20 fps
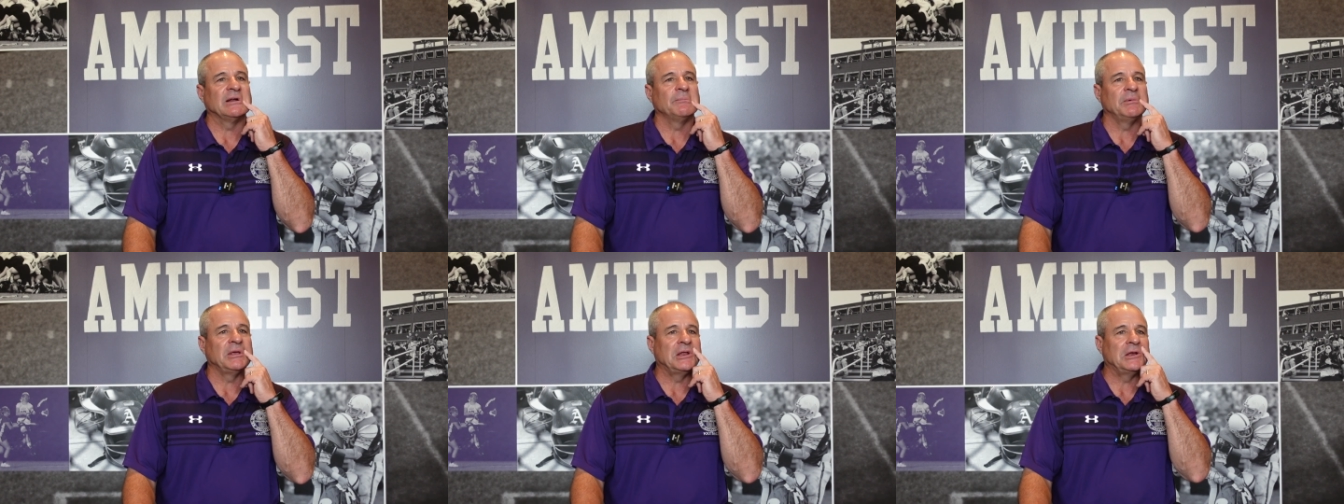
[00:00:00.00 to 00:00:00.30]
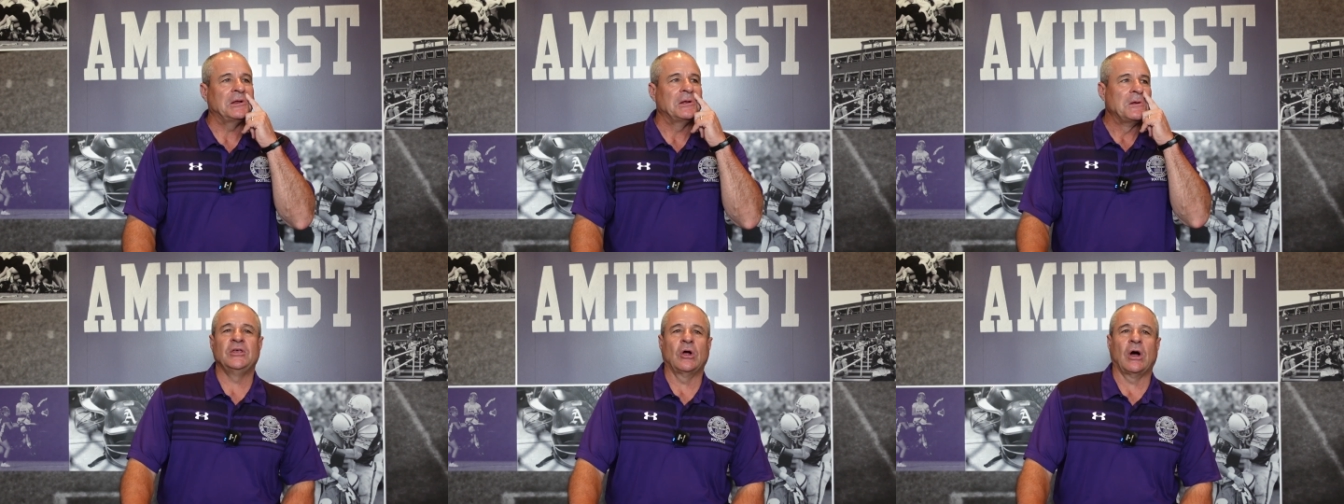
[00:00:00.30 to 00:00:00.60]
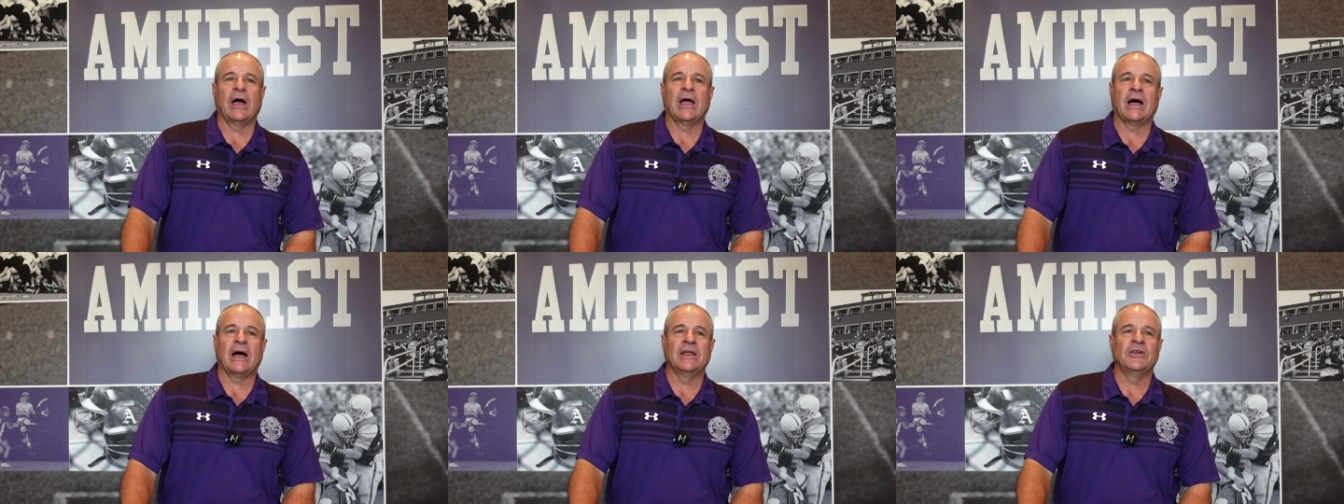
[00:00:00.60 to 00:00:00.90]
I mean,
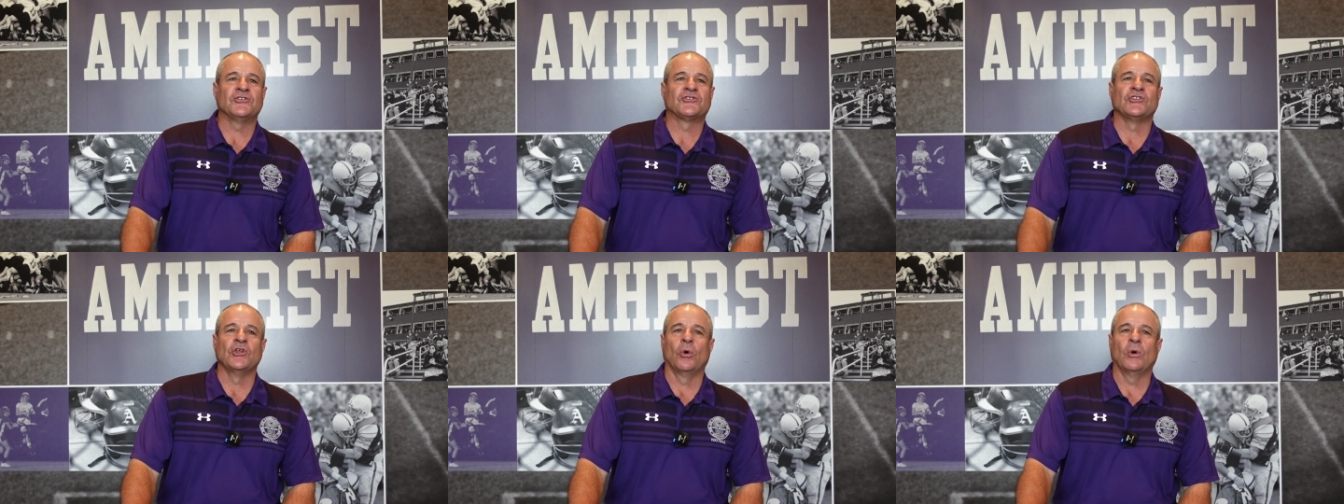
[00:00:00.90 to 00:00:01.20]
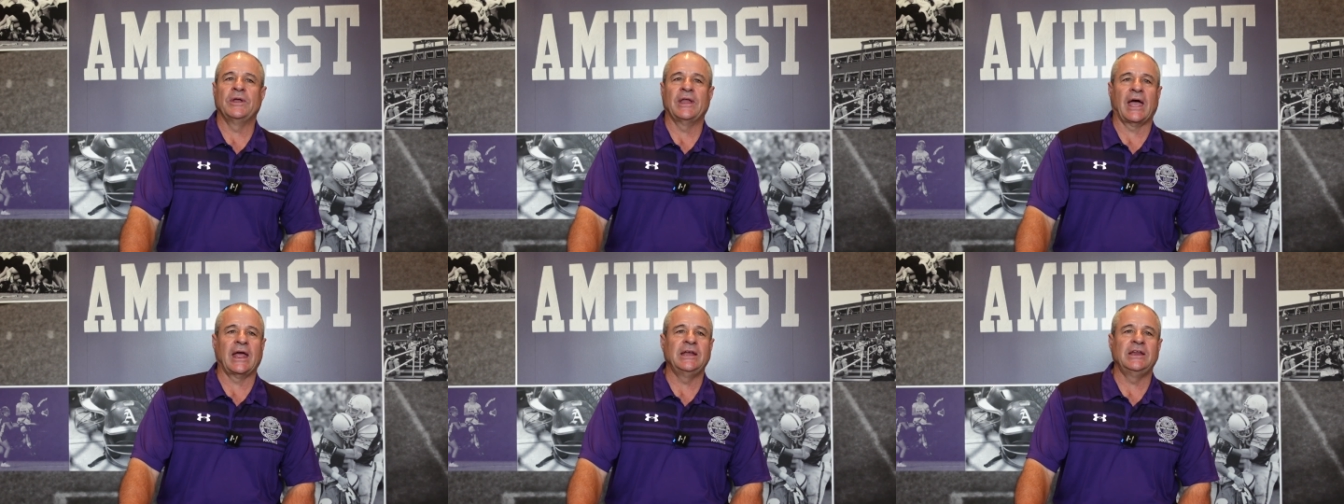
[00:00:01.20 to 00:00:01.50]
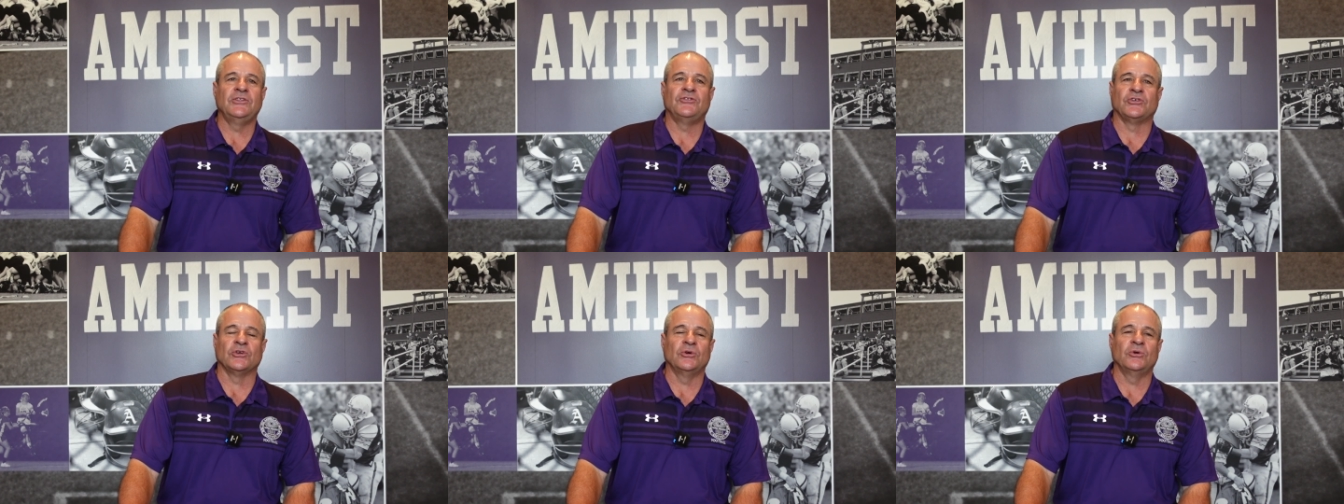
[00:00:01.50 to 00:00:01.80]
I just know in
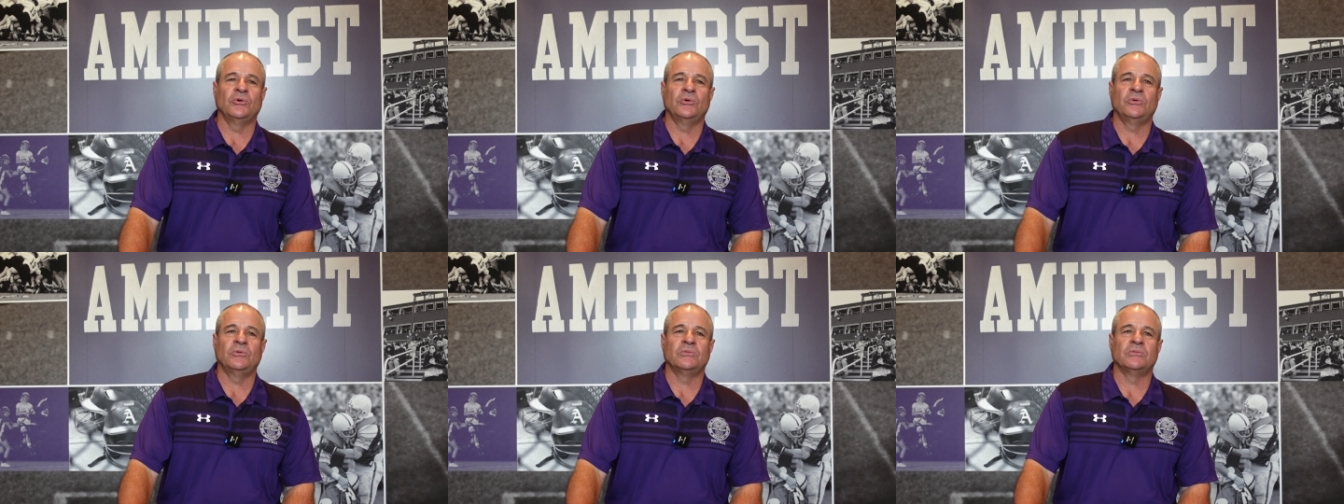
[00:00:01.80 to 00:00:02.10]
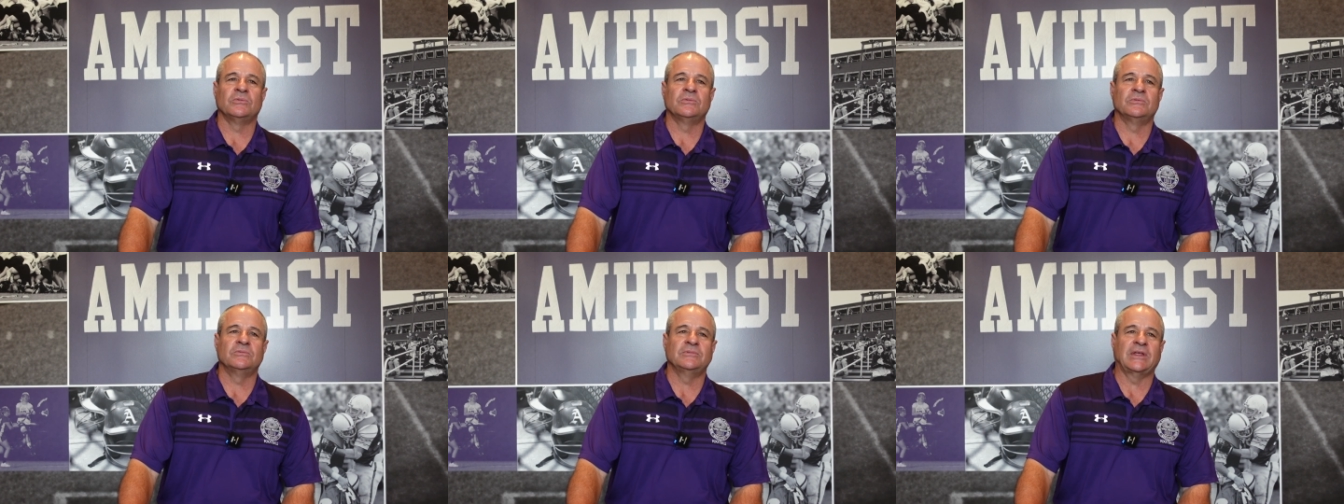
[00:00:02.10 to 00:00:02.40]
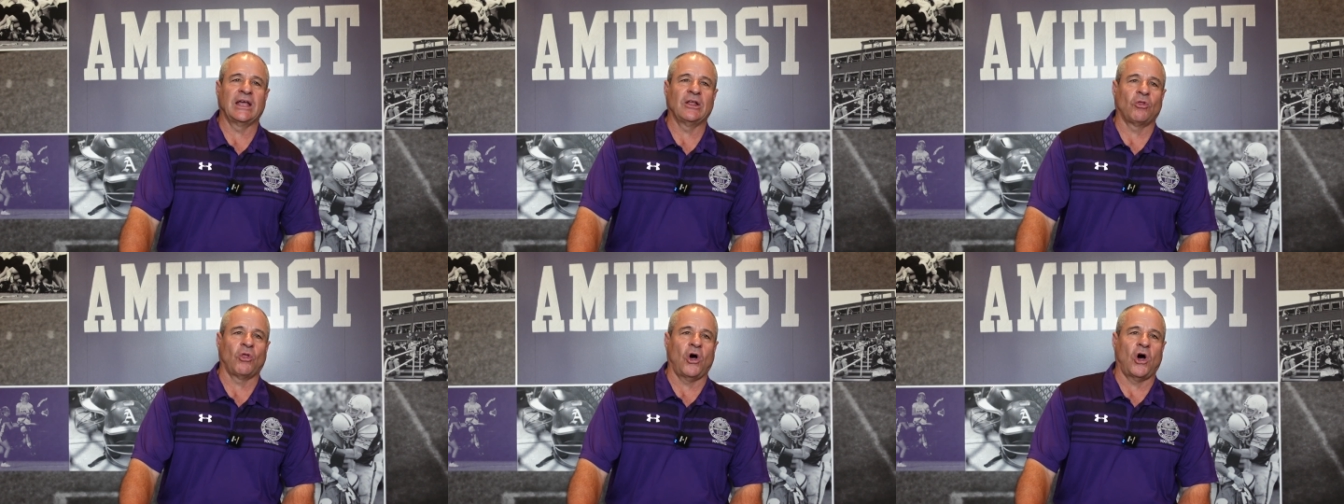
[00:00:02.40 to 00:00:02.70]
'92
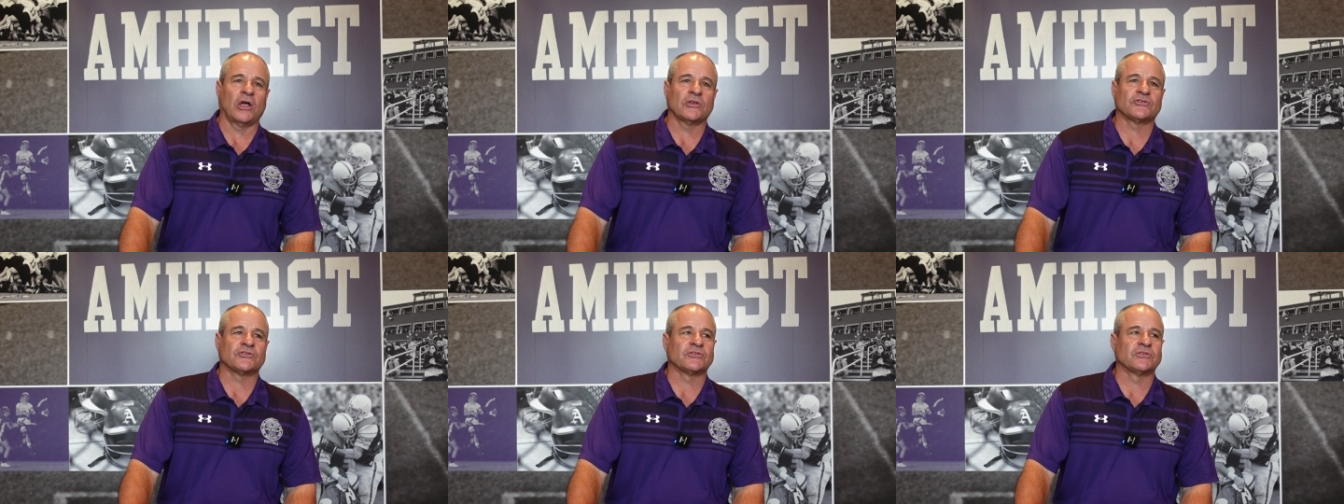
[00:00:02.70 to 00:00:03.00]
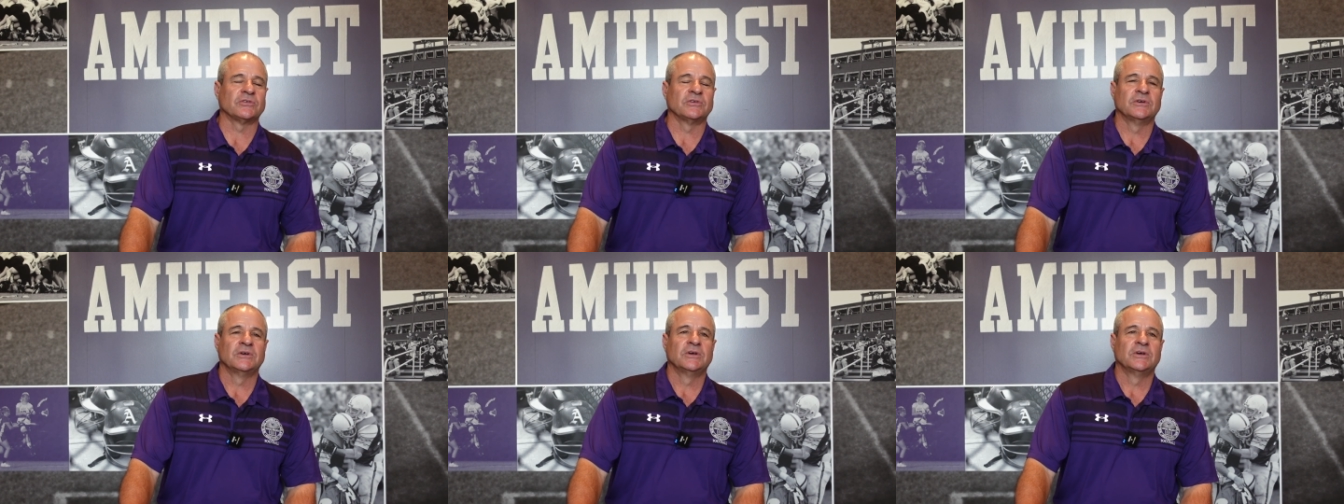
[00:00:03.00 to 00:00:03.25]
they lost